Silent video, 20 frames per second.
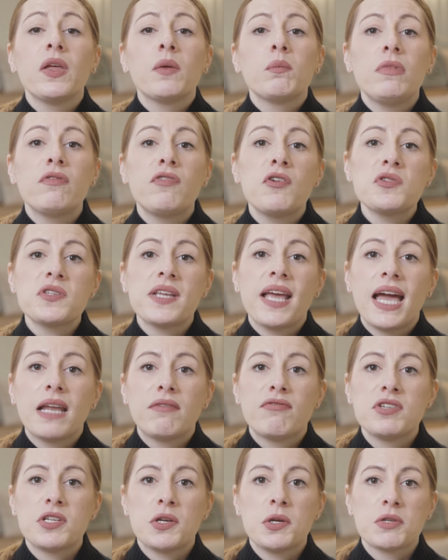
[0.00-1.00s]
We've also
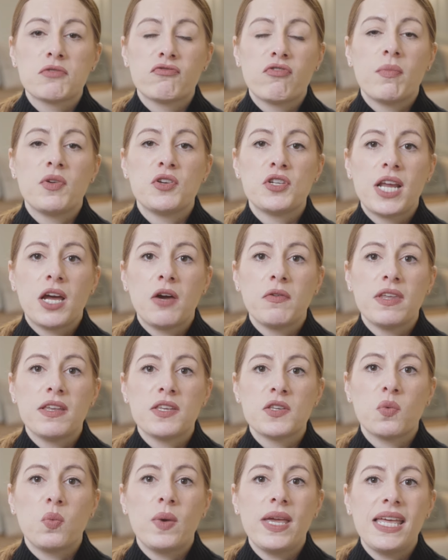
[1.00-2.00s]
had results from Shell
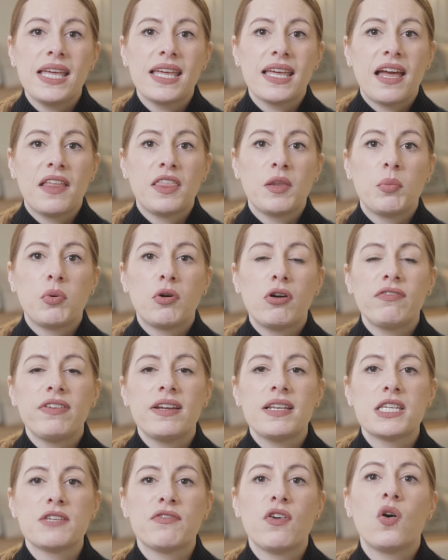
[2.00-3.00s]
this week, and the
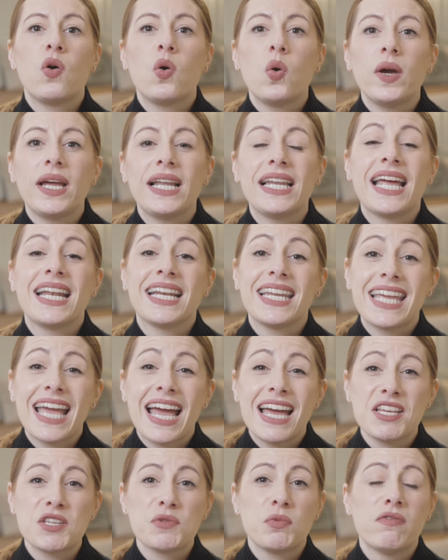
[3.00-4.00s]
profits for oil and
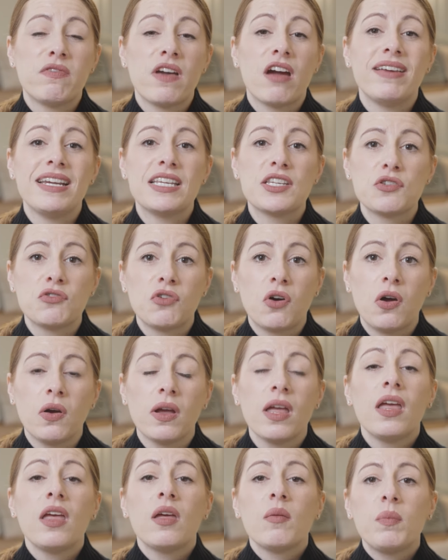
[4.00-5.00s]
gas were very
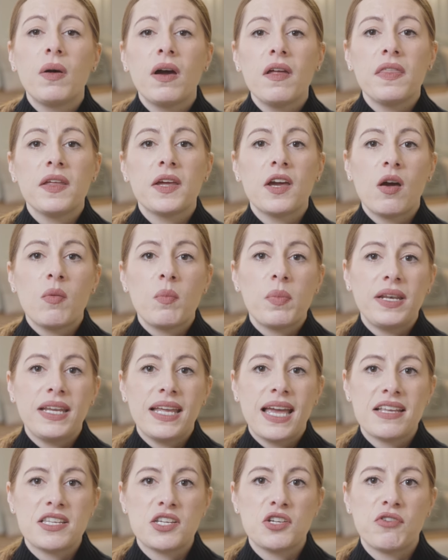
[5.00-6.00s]
strong, but the company
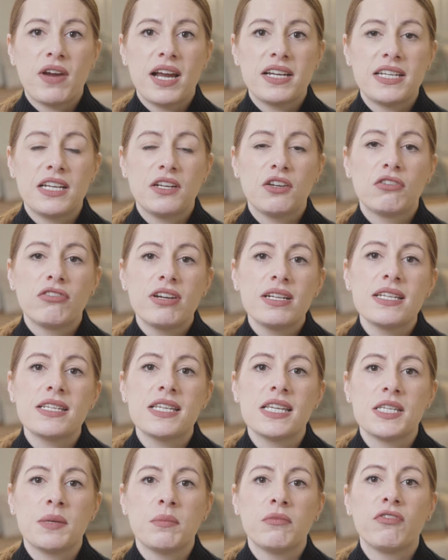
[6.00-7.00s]
has attracted
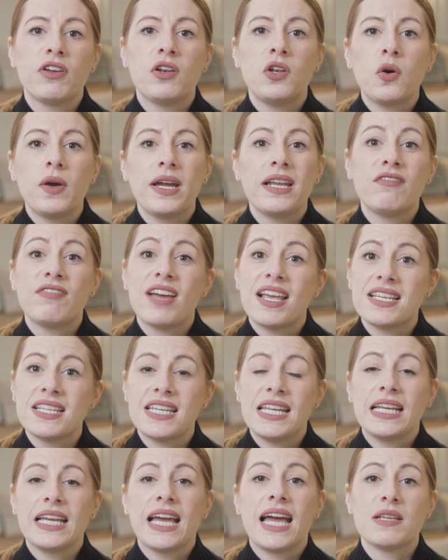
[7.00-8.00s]
criticism for not
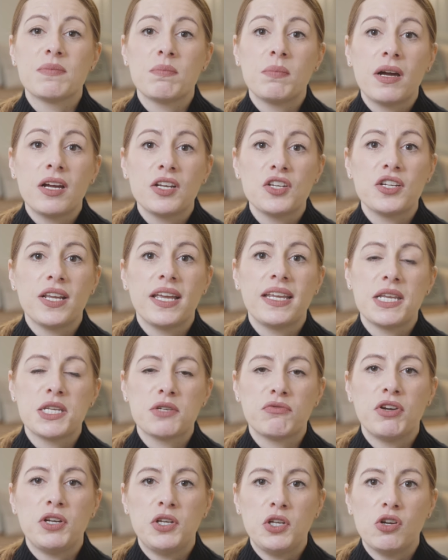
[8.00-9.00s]
investing as much in
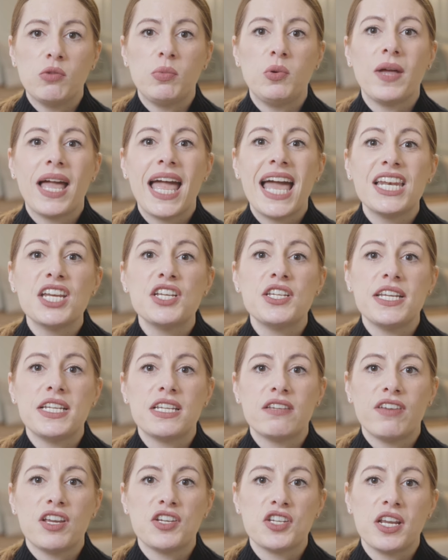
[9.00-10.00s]
its renewable energy
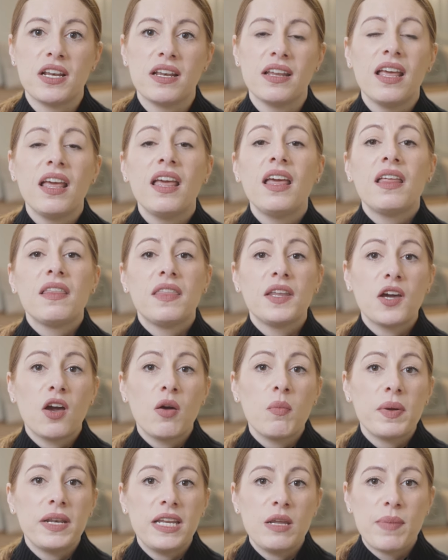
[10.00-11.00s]
division. The
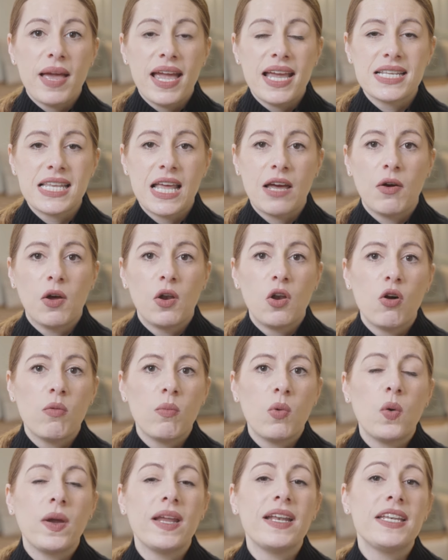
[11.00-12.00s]
company pays out a lot
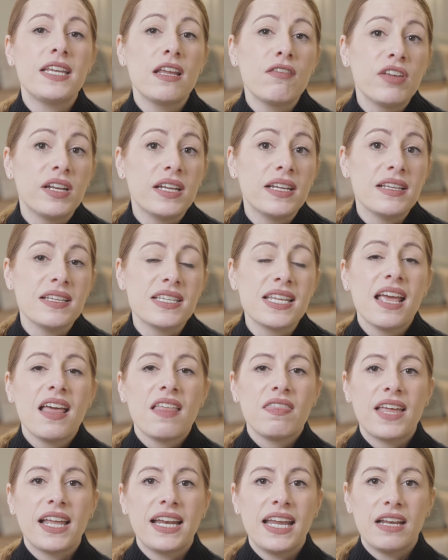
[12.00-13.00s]
more in dividends
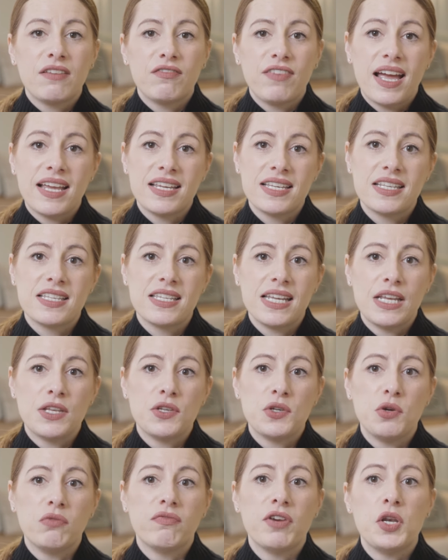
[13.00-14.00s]
than it invests
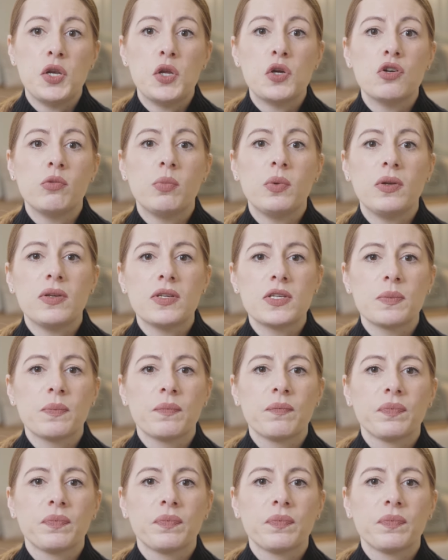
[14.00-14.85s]
into renewables.